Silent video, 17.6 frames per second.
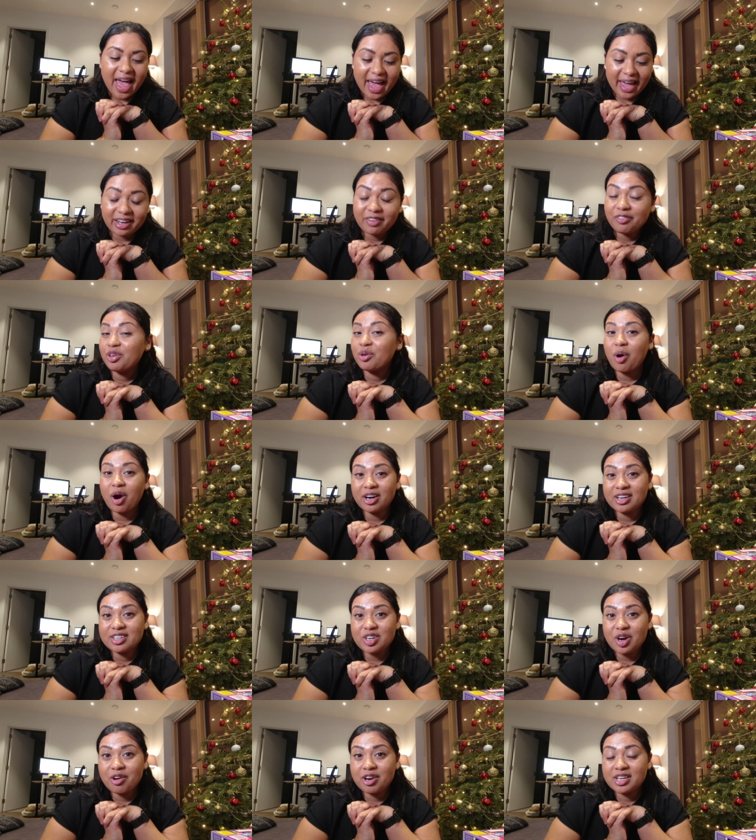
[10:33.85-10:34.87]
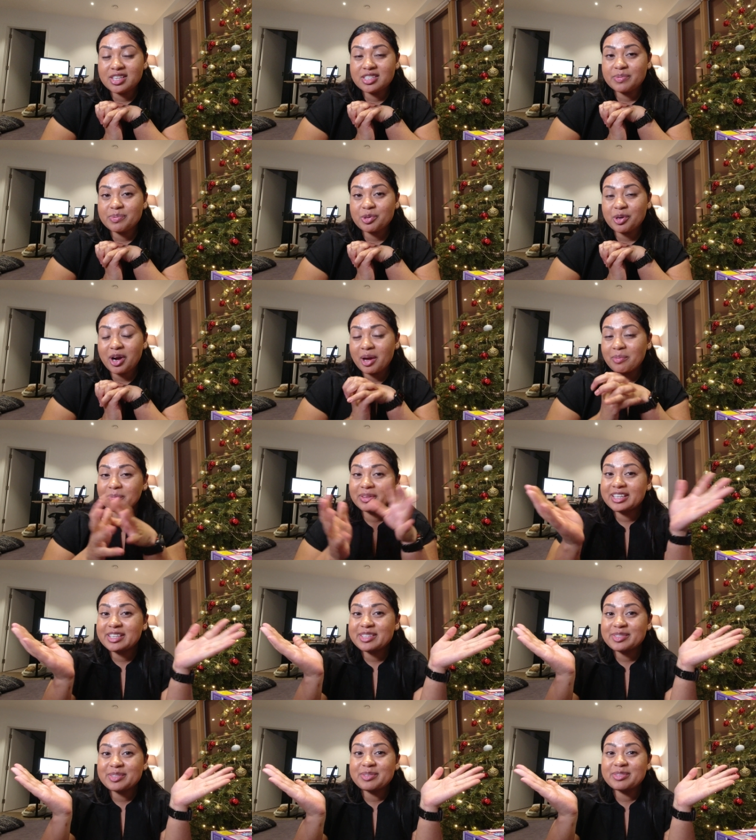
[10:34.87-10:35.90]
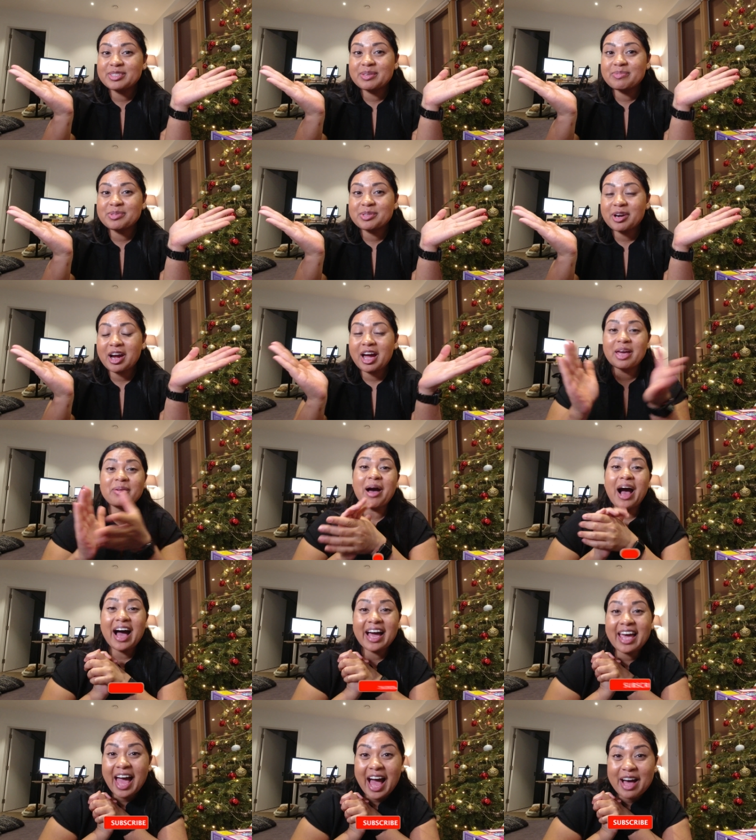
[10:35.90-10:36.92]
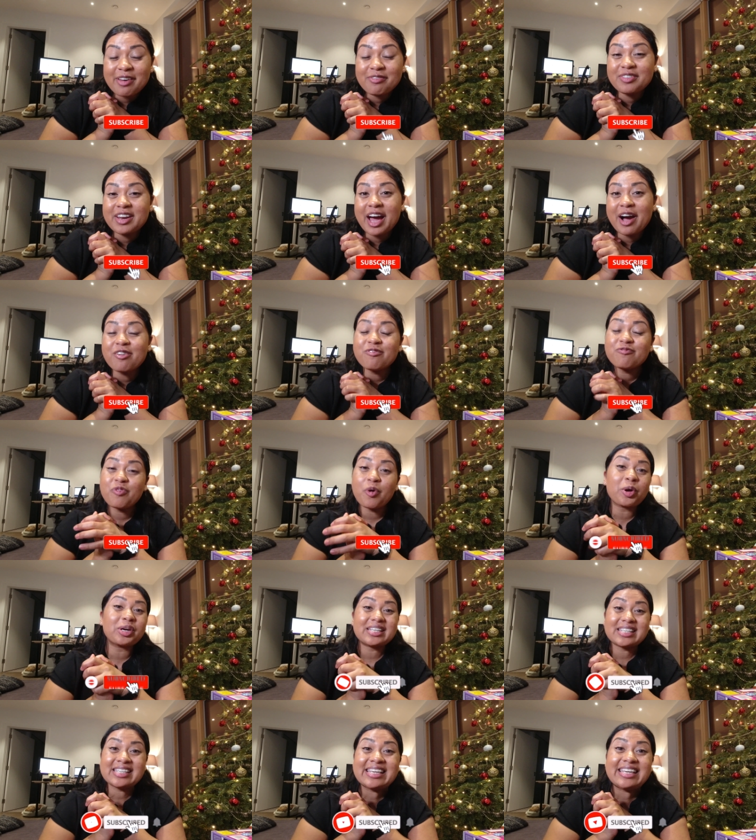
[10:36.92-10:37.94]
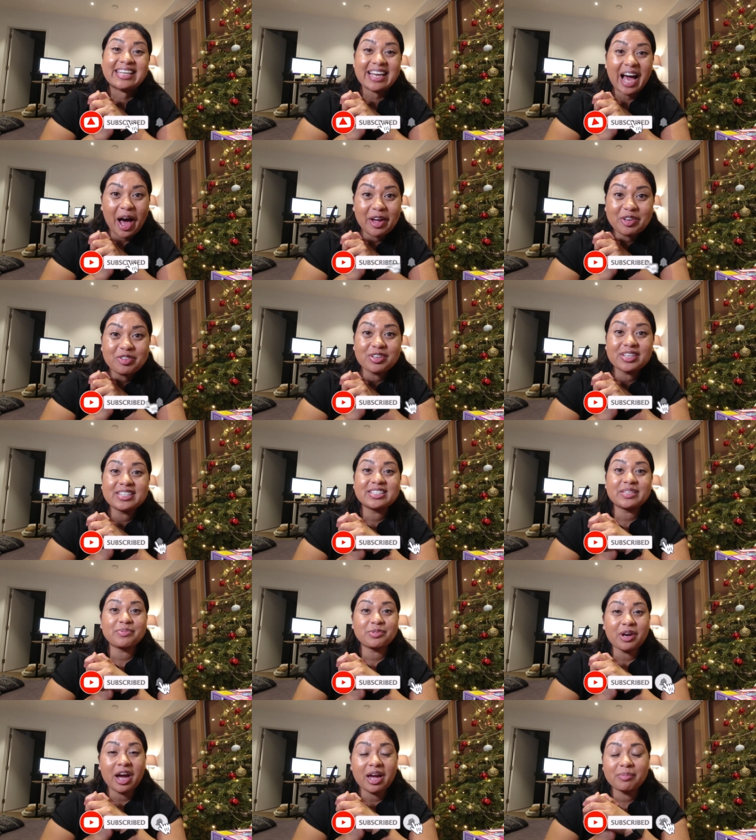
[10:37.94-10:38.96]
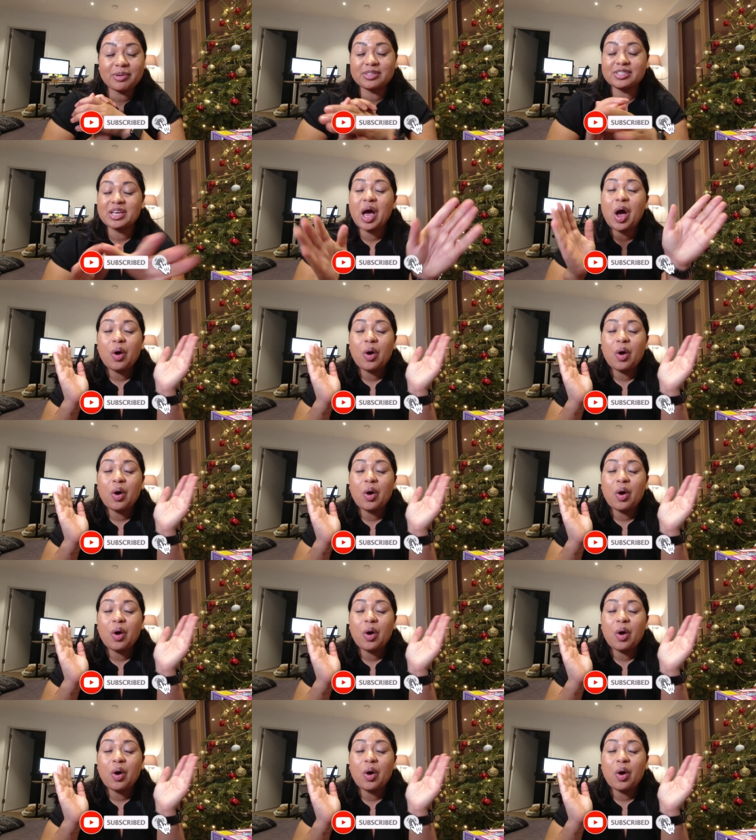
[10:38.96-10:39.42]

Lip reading: And if you aren't already subscribed, please do subscribe. I have now 1,400 subscribers.